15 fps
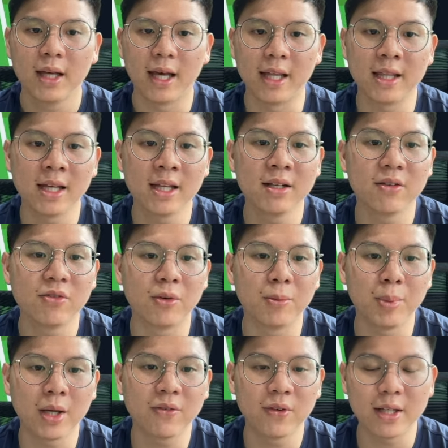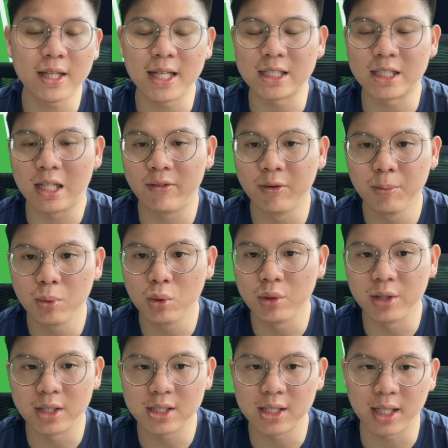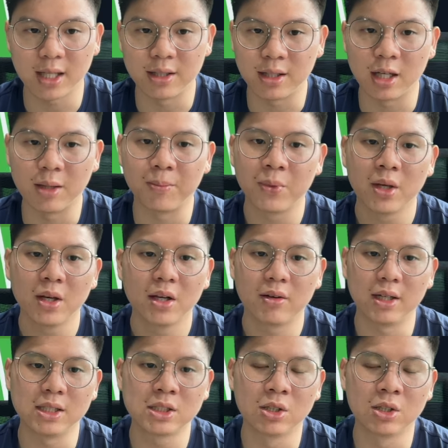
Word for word: And then for Pickford, he has Liverpool in the second game, right?